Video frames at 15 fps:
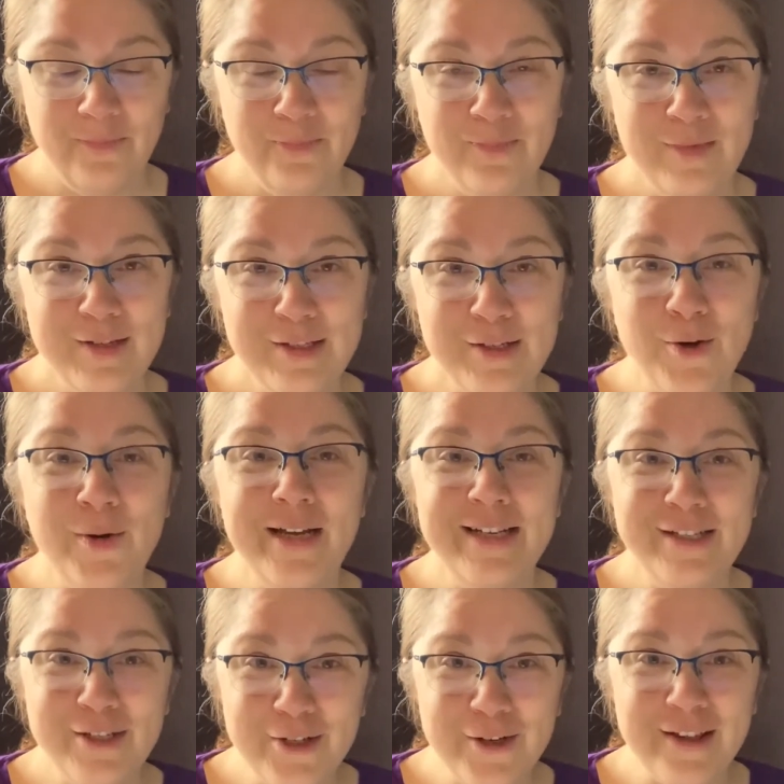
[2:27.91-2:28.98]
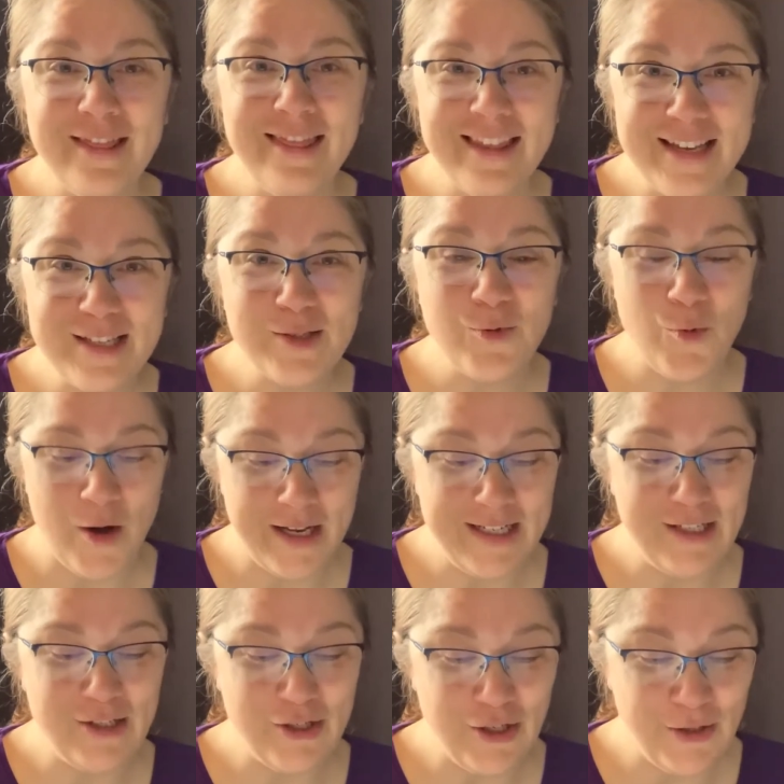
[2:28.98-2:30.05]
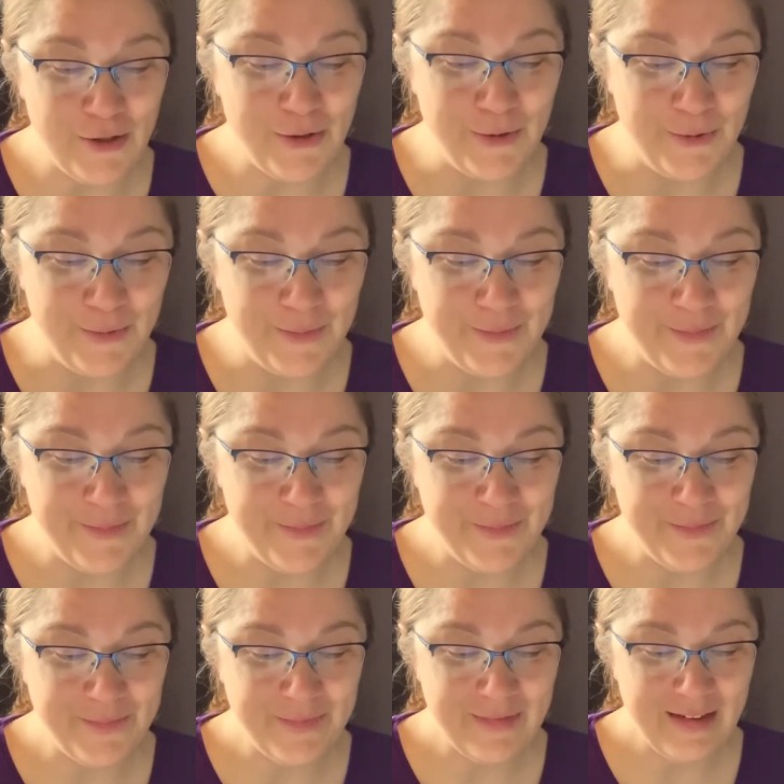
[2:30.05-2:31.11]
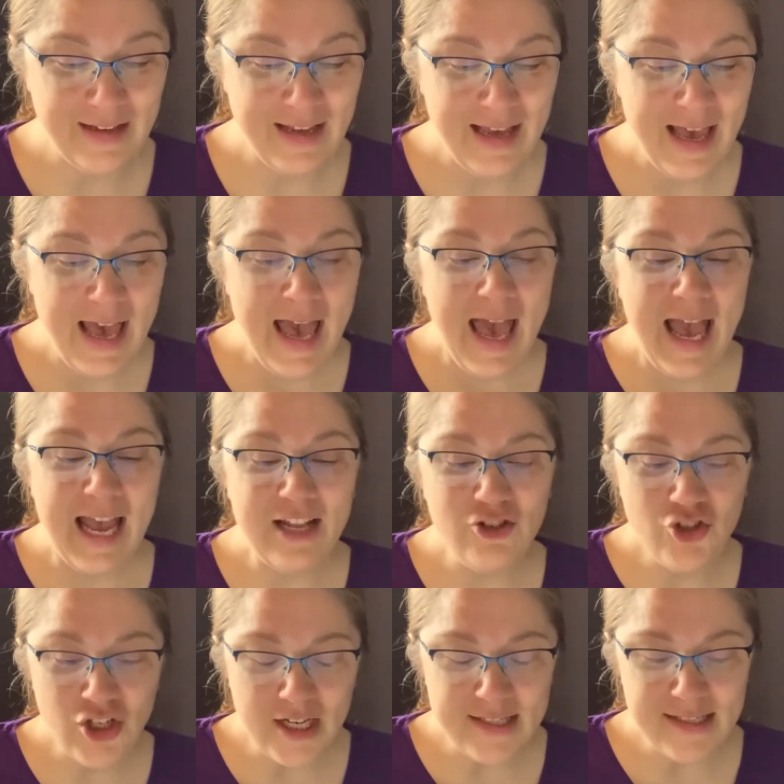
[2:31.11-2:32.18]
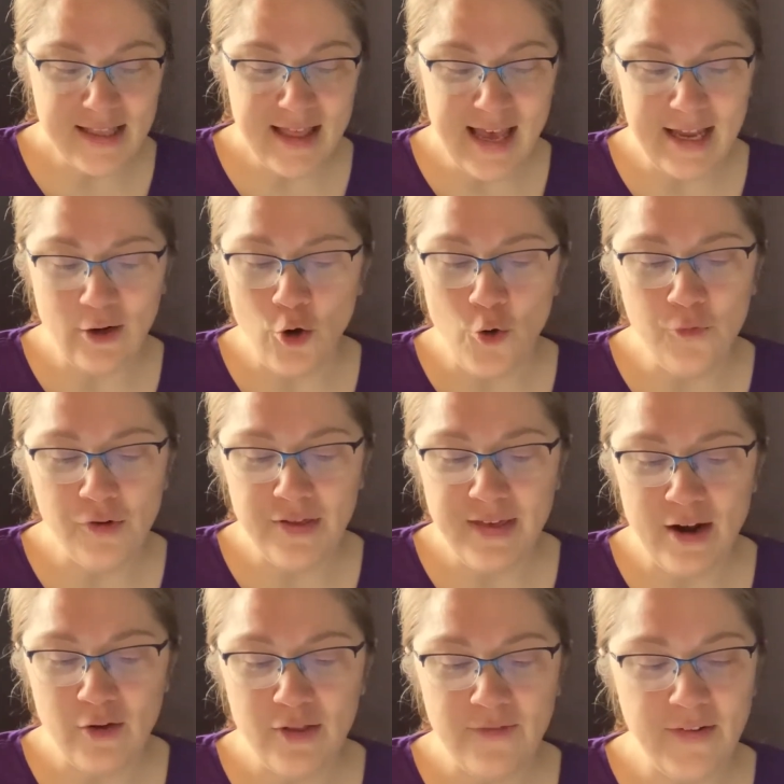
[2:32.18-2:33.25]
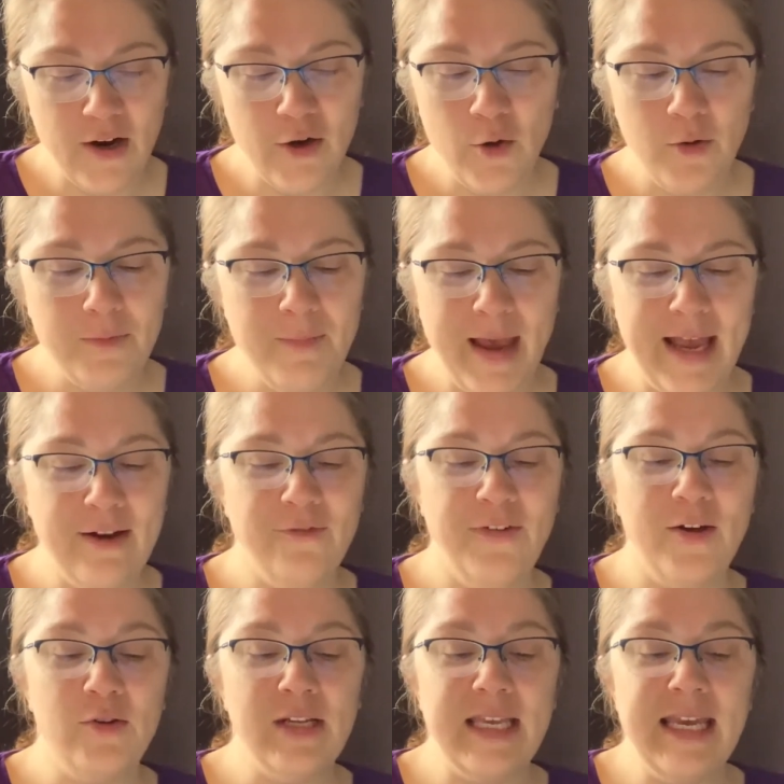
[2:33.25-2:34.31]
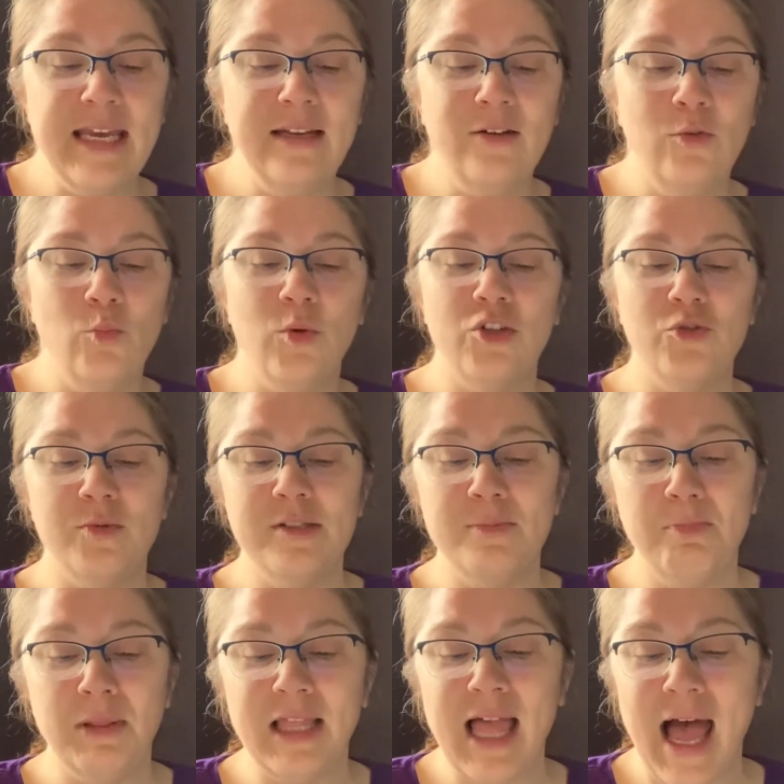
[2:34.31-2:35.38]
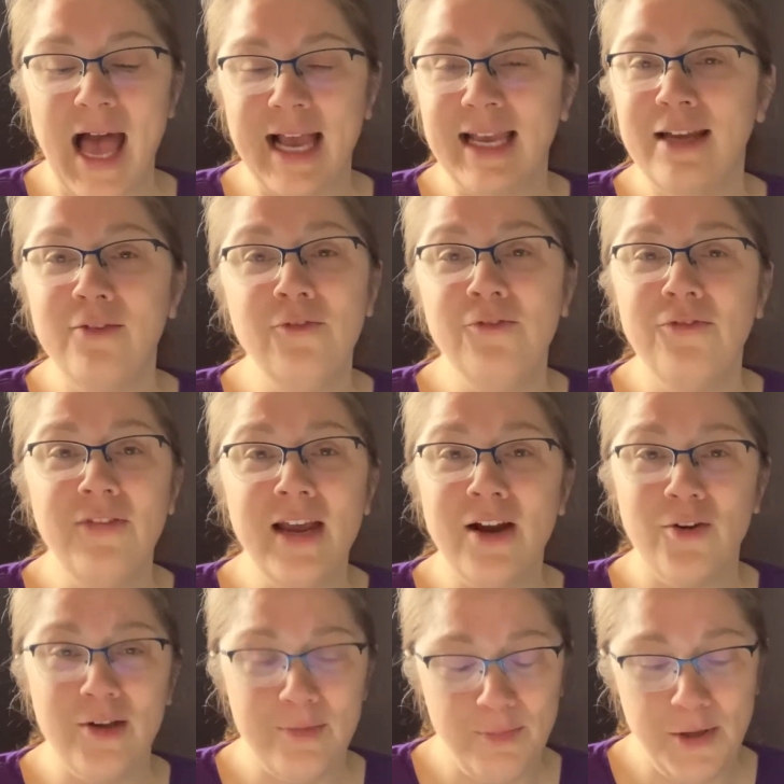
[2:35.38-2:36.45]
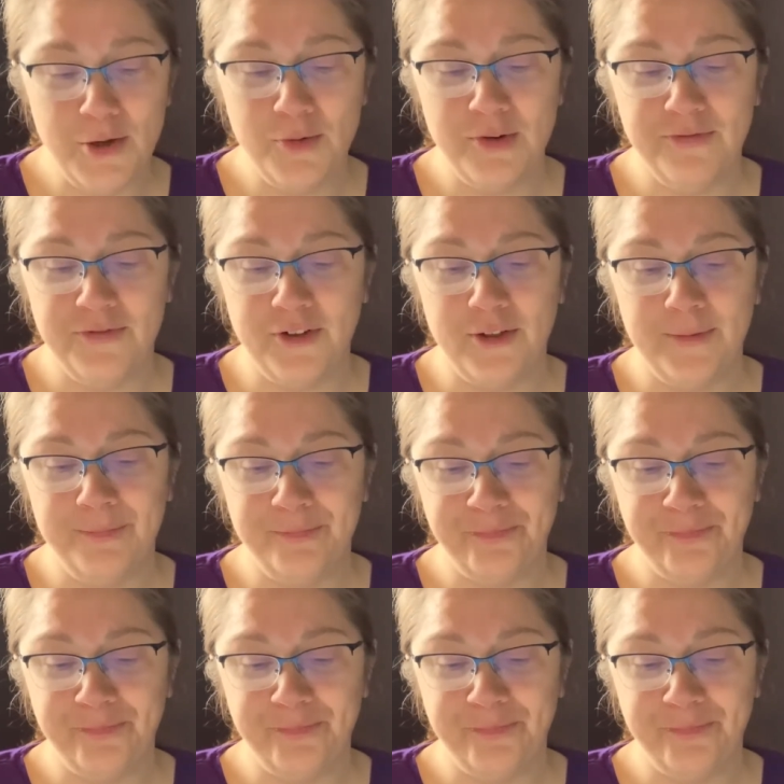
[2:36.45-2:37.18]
So he took this one too. And just then over there the very old man found a kitten which was black and very beautiful.